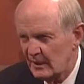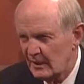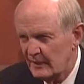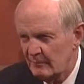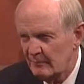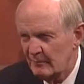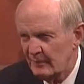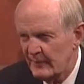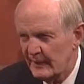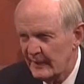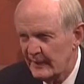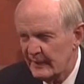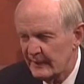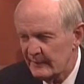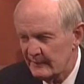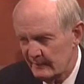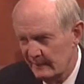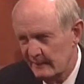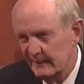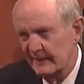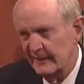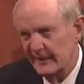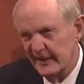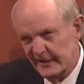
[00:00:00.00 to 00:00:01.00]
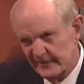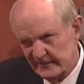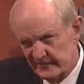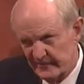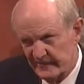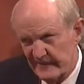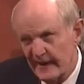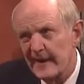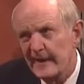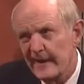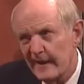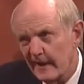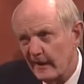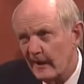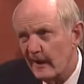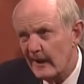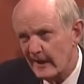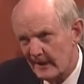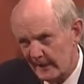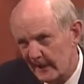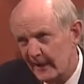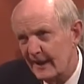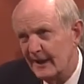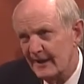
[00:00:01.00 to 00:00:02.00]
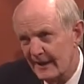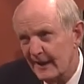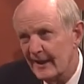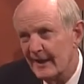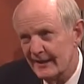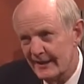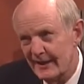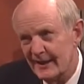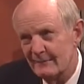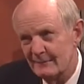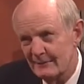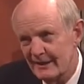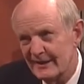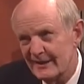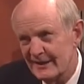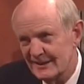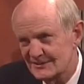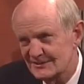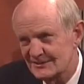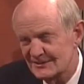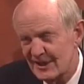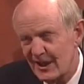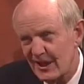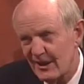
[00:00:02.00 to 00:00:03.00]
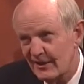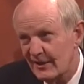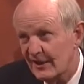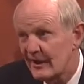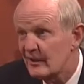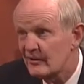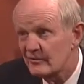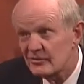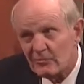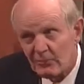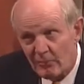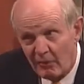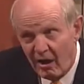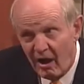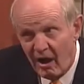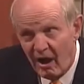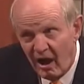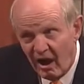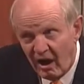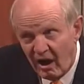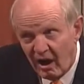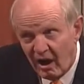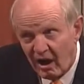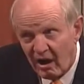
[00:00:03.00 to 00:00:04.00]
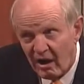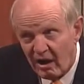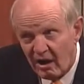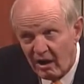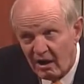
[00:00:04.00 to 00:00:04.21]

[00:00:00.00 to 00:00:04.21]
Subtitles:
implant, it's there. And I mean, it's solid as a rock.